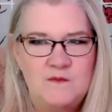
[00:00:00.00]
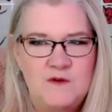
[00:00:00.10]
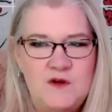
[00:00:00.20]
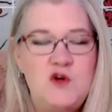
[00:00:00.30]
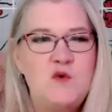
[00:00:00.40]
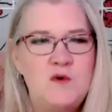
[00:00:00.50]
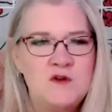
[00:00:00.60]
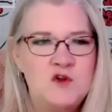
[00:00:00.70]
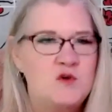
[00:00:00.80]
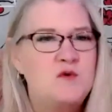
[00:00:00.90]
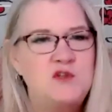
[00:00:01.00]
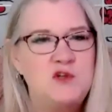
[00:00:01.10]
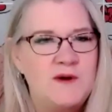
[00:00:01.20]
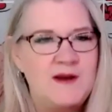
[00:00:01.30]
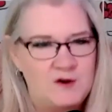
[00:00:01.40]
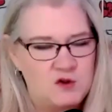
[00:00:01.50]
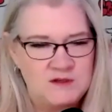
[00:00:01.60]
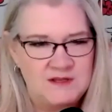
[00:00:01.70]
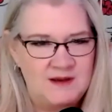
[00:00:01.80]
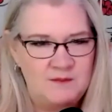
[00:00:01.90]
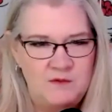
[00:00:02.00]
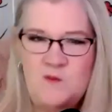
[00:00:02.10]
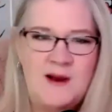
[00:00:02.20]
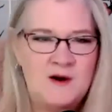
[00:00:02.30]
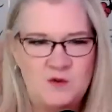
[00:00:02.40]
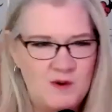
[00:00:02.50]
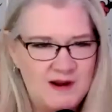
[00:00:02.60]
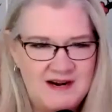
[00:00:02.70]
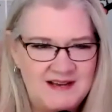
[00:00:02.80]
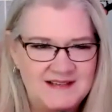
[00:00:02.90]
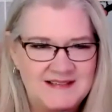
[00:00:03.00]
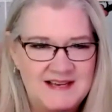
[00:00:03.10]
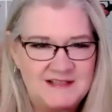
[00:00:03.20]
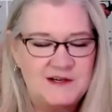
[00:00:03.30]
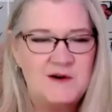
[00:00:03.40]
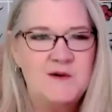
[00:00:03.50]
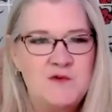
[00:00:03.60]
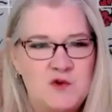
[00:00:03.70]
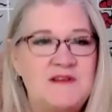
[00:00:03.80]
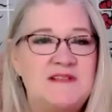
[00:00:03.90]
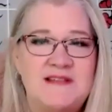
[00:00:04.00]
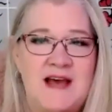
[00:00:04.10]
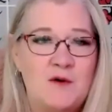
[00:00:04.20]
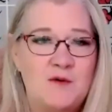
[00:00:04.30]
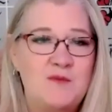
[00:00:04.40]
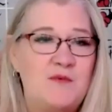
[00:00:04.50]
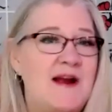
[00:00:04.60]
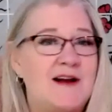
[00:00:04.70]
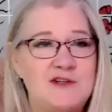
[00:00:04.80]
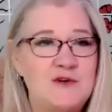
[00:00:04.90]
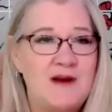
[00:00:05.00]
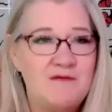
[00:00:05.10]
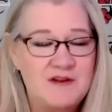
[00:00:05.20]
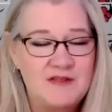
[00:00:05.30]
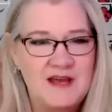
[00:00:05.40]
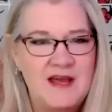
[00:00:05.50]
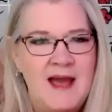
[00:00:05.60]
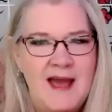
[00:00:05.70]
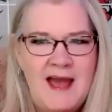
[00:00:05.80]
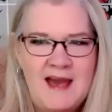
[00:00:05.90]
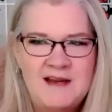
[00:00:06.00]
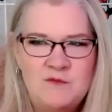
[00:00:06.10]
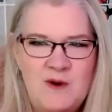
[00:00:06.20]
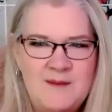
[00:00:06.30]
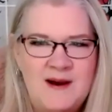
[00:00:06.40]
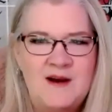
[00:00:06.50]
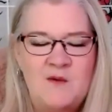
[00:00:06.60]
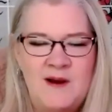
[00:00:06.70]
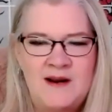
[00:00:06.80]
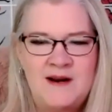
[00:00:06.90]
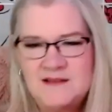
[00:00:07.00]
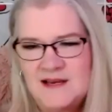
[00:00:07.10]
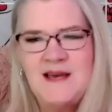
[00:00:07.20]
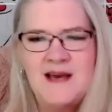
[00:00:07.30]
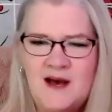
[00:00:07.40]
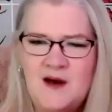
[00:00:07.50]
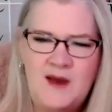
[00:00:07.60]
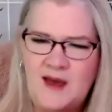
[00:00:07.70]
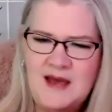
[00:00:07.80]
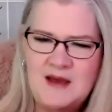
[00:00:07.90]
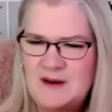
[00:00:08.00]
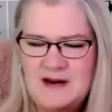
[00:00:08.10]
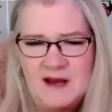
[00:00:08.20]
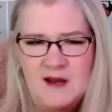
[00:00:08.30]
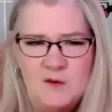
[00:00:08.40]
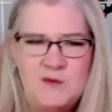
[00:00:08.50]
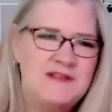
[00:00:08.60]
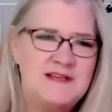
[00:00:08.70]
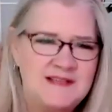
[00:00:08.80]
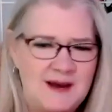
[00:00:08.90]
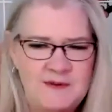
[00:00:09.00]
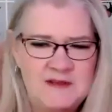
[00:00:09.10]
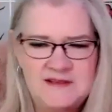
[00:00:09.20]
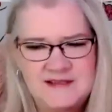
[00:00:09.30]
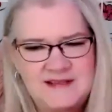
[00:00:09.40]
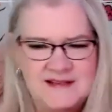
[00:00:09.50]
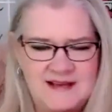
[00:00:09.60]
you can choose your reaction to them no matter what it is. It's our own choices how we react to everything. And way back when I was like, yeah, okay, but when this happens, this has to